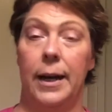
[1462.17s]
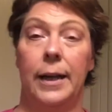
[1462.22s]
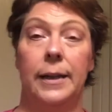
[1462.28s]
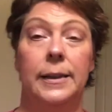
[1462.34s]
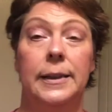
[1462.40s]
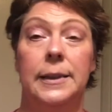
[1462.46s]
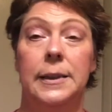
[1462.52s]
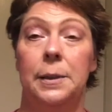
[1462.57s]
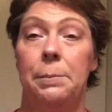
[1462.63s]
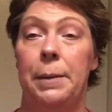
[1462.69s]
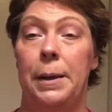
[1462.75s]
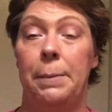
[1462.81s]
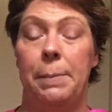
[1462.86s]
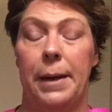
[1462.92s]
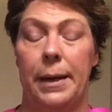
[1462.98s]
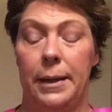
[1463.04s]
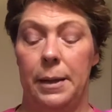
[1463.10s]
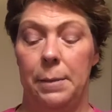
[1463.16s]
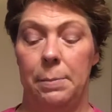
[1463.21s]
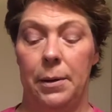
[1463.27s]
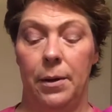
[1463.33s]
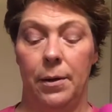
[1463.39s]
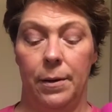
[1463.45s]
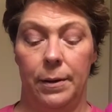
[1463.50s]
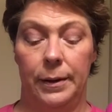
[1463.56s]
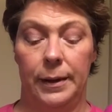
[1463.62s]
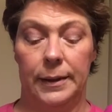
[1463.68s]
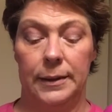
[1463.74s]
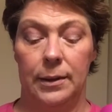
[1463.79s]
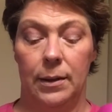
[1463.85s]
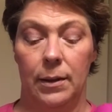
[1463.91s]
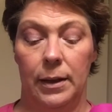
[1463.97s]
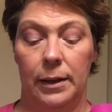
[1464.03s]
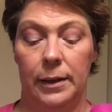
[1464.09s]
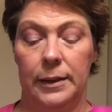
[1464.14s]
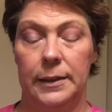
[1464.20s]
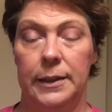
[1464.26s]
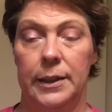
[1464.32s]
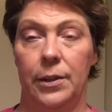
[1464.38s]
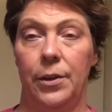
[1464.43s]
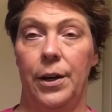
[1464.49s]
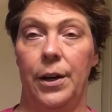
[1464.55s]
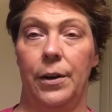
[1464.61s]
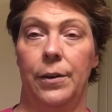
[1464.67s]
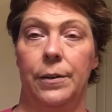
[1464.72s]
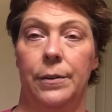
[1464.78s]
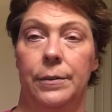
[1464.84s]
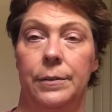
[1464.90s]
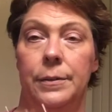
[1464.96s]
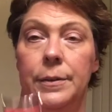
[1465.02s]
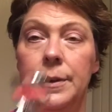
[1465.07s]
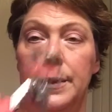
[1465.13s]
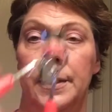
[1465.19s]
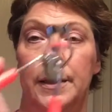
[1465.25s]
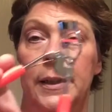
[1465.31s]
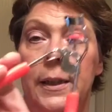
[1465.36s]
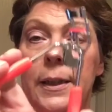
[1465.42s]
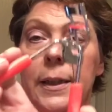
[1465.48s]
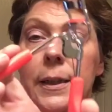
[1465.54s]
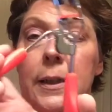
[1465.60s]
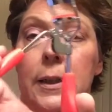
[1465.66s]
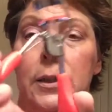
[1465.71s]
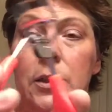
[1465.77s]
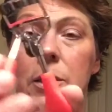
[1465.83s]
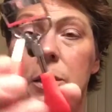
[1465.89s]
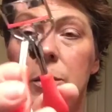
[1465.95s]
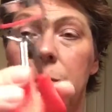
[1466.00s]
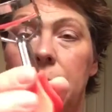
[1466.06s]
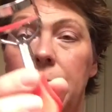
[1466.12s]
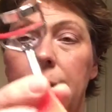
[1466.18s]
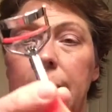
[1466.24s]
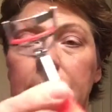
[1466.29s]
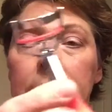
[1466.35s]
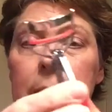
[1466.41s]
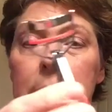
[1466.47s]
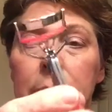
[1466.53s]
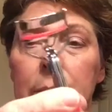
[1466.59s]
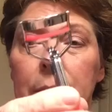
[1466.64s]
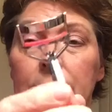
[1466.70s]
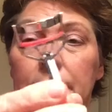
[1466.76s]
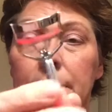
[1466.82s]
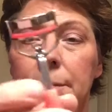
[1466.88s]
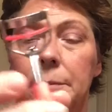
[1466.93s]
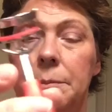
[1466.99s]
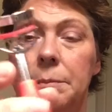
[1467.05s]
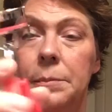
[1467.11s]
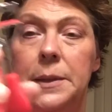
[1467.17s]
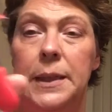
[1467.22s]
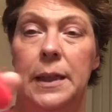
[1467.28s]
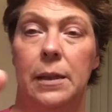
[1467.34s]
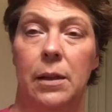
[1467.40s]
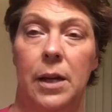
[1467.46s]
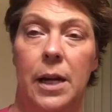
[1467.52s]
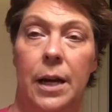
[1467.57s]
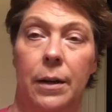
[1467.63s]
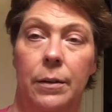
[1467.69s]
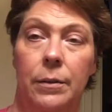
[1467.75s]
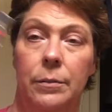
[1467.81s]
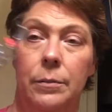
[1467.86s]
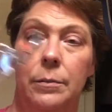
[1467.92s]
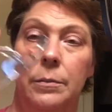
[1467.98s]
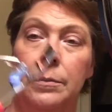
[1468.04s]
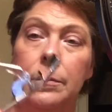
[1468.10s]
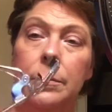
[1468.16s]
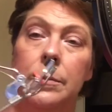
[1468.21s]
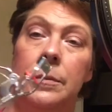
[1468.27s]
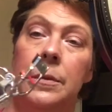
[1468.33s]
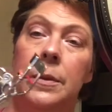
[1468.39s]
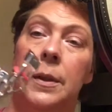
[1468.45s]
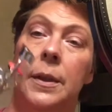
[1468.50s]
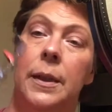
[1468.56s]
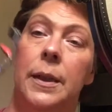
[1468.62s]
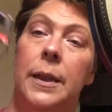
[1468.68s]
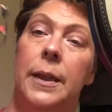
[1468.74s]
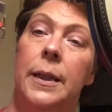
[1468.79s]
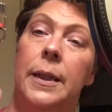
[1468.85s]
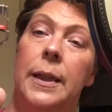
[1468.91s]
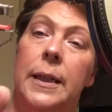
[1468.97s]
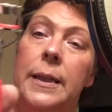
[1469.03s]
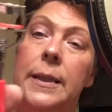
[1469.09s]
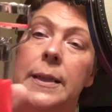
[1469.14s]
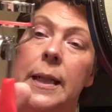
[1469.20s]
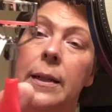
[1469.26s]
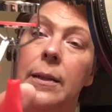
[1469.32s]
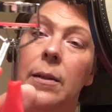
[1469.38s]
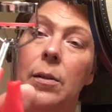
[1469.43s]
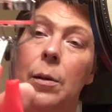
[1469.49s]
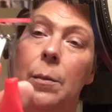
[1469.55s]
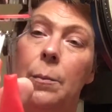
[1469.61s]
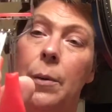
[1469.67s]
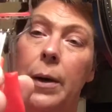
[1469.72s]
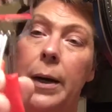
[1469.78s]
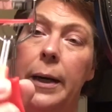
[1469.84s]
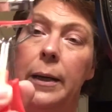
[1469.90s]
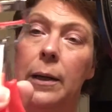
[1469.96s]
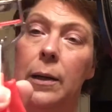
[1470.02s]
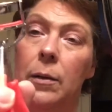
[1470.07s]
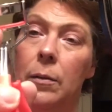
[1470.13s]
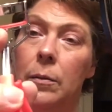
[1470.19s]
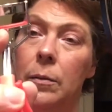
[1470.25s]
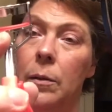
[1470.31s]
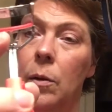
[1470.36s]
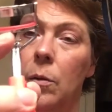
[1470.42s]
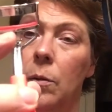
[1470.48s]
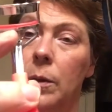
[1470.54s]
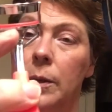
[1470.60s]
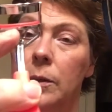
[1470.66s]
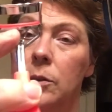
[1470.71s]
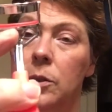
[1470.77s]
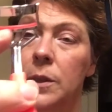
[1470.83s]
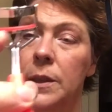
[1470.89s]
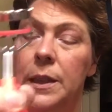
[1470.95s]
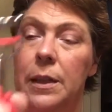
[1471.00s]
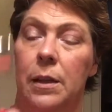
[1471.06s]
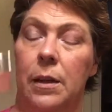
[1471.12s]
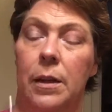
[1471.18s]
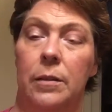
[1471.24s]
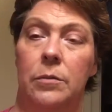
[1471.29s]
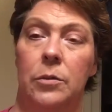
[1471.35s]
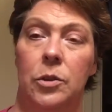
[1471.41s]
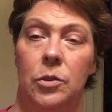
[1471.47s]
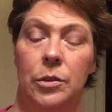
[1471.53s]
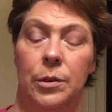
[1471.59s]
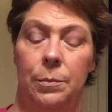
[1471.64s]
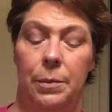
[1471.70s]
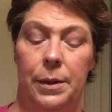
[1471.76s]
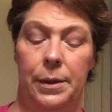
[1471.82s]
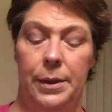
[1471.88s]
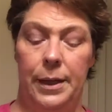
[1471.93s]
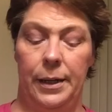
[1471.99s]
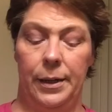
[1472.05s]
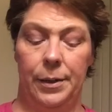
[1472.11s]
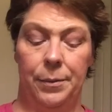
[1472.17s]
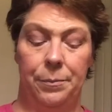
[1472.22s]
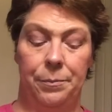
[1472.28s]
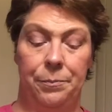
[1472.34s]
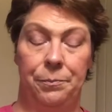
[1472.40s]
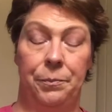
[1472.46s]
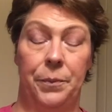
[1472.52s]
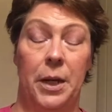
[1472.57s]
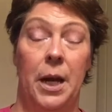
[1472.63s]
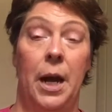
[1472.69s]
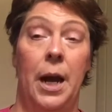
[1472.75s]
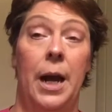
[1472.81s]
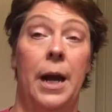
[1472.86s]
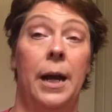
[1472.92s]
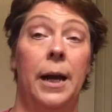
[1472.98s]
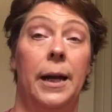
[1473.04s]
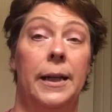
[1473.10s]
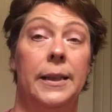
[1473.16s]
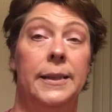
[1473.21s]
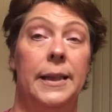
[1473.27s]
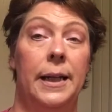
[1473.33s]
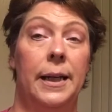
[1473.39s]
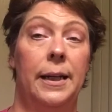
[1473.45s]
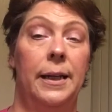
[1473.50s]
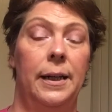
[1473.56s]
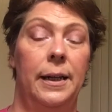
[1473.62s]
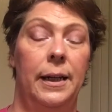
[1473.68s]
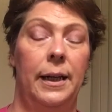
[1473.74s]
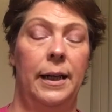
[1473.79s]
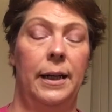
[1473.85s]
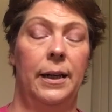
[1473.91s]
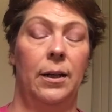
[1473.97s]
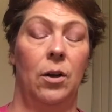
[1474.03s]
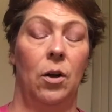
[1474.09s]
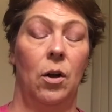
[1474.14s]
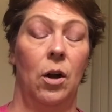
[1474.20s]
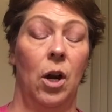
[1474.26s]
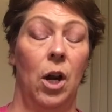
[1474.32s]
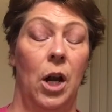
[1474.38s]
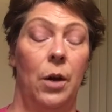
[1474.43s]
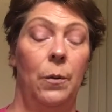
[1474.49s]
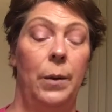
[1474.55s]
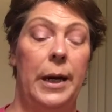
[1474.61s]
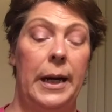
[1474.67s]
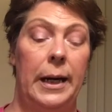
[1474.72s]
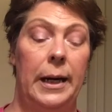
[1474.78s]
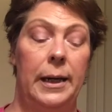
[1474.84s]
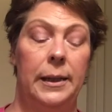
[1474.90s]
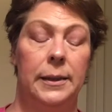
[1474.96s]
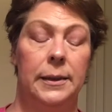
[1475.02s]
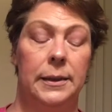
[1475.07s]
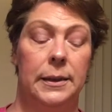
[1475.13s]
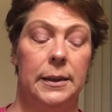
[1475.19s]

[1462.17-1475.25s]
got this at Bed Bath & Beyond, that's all I can tell y'all. It's just one of these with the silicone, and it's got the little bright little orange silicone strip right there. I take it in low heat